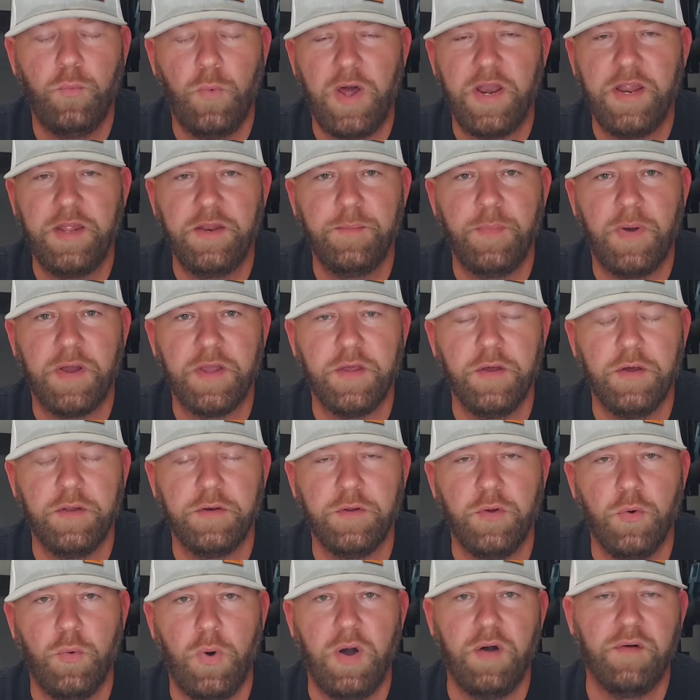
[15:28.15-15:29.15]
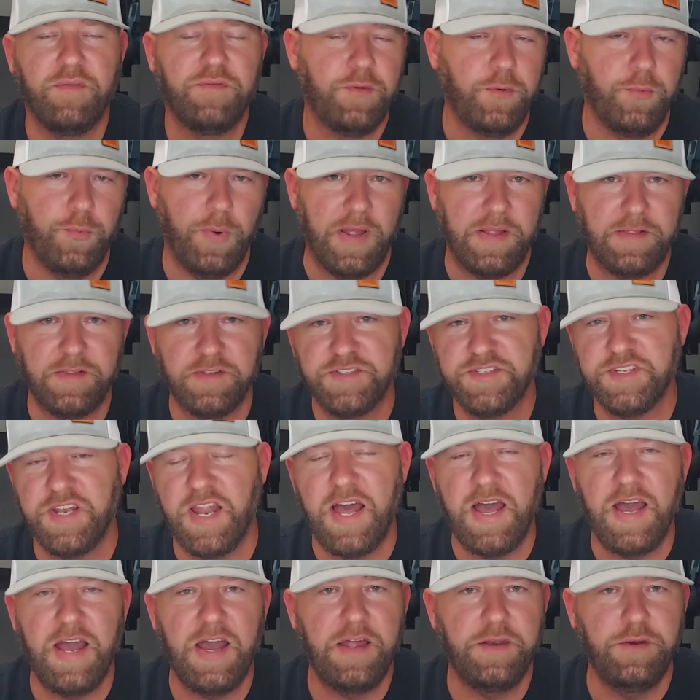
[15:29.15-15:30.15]
Why didn't my gun go off? You rack the
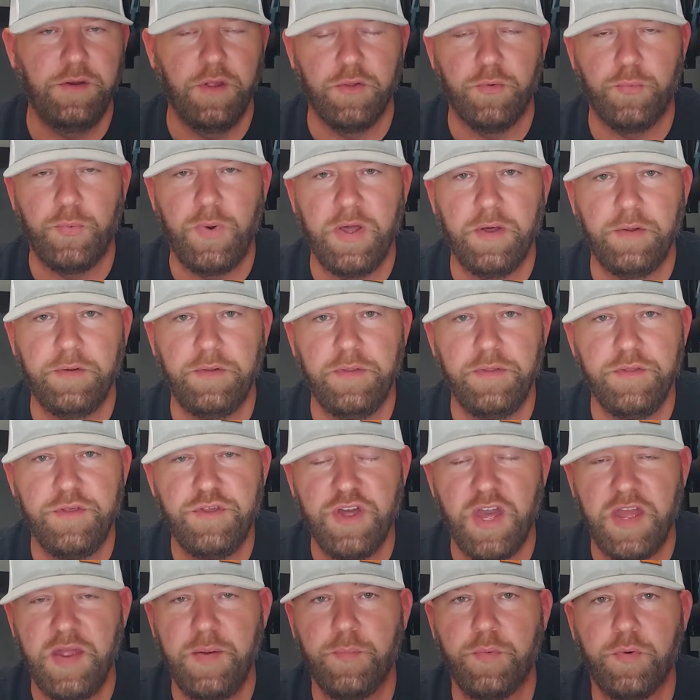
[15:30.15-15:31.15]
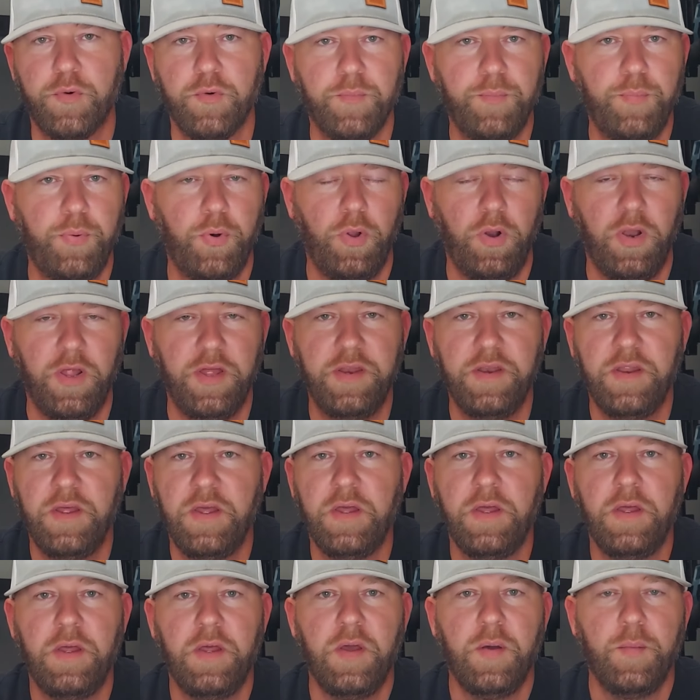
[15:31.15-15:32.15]
slide, another round in the chamber, pull it,
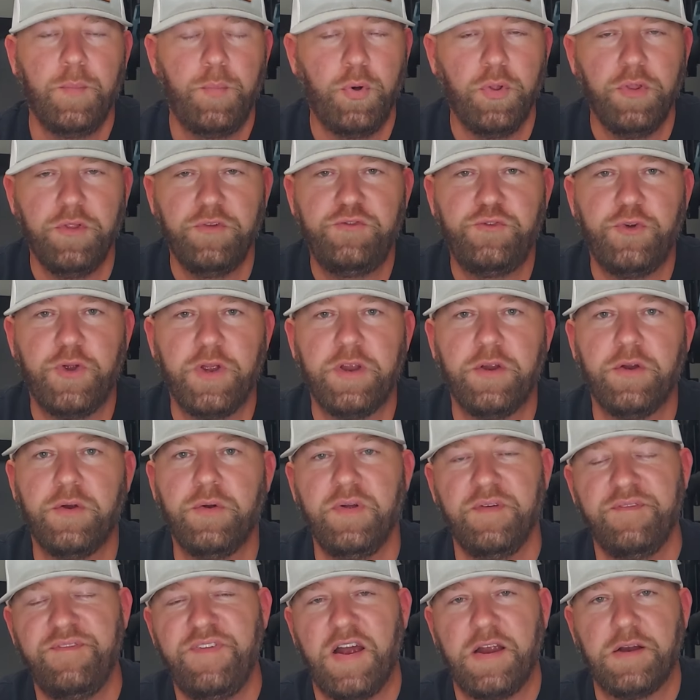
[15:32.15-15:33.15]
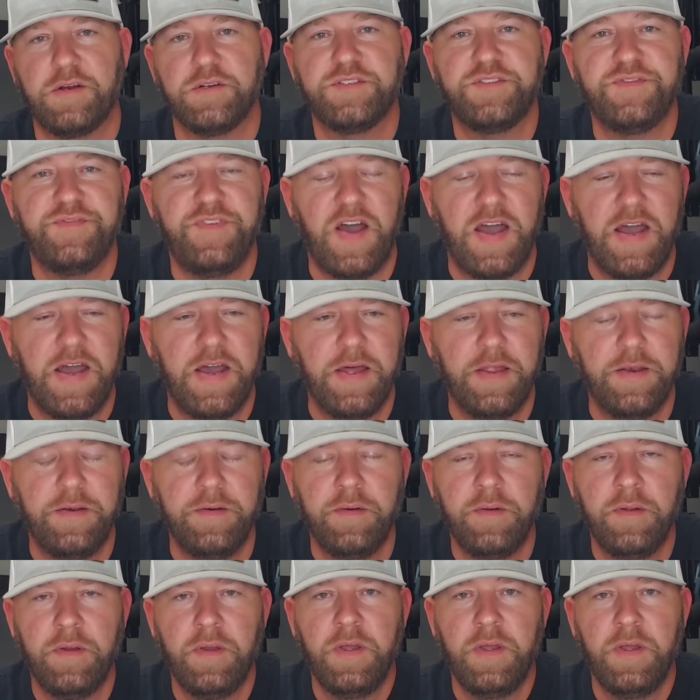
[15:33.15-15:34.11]
pull the trigger, it fires fine.